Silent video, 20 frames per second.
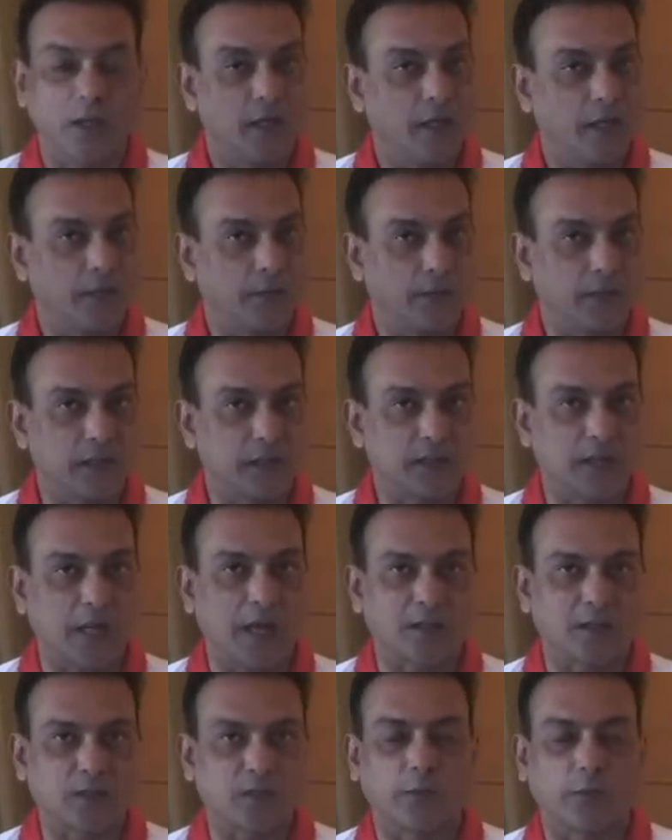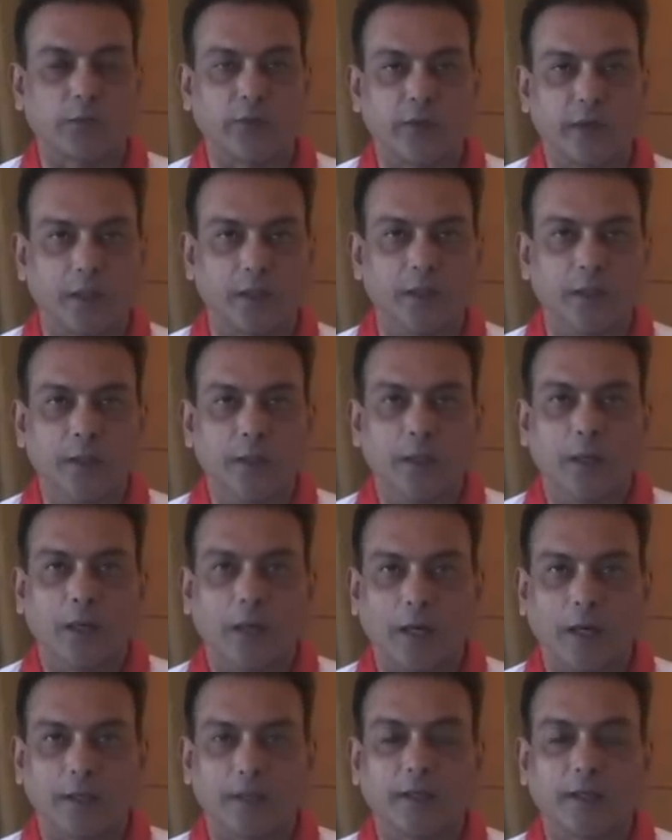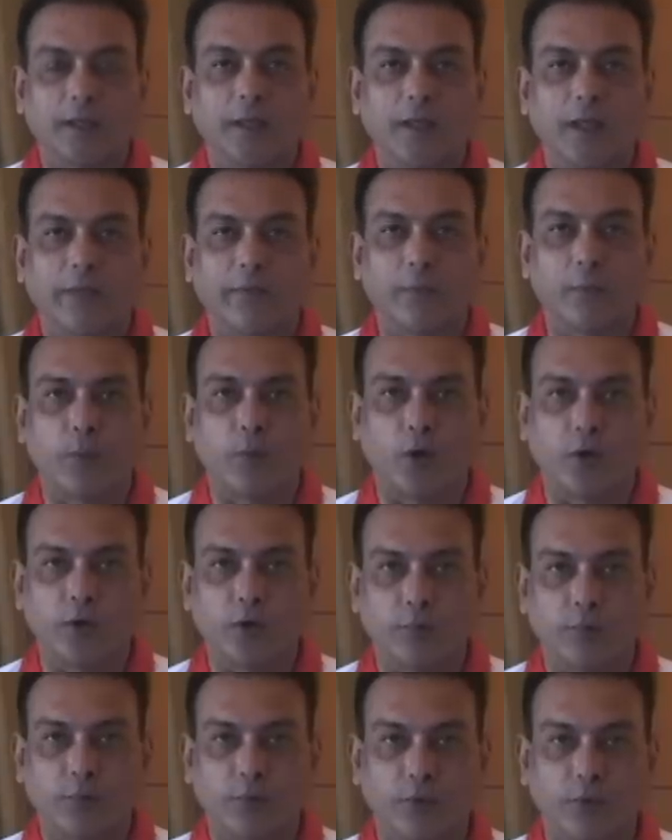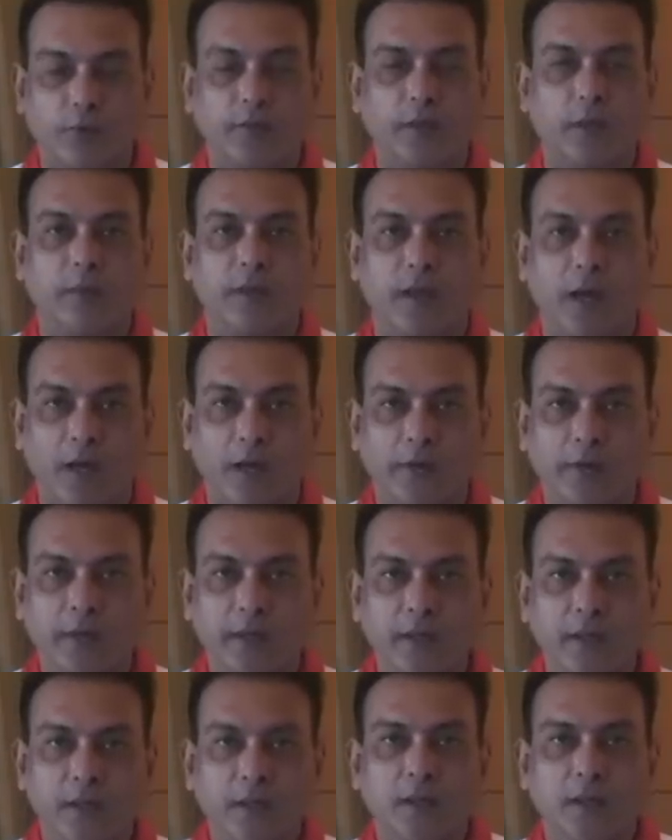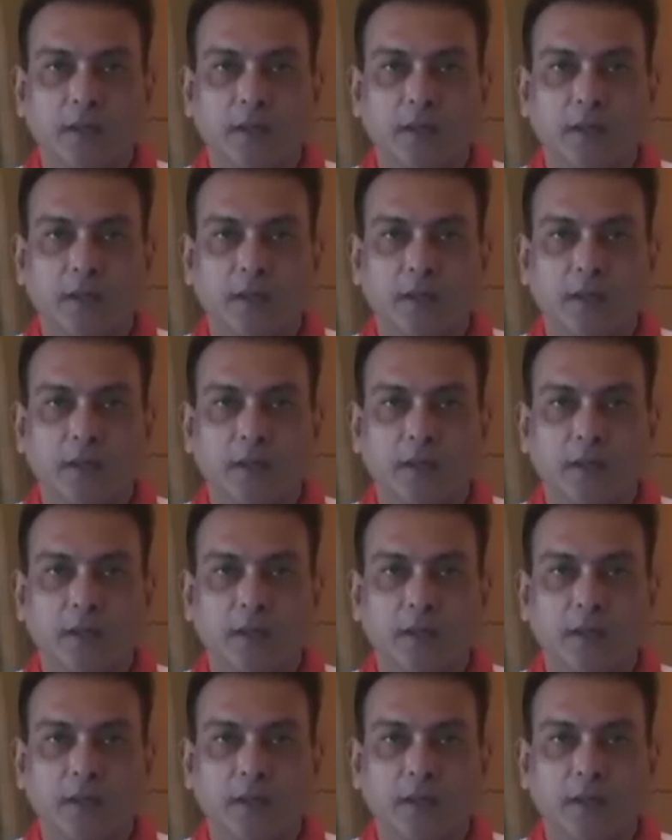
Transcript: And if he starts off well, I think he'll have a point to prove. He'll be hungry.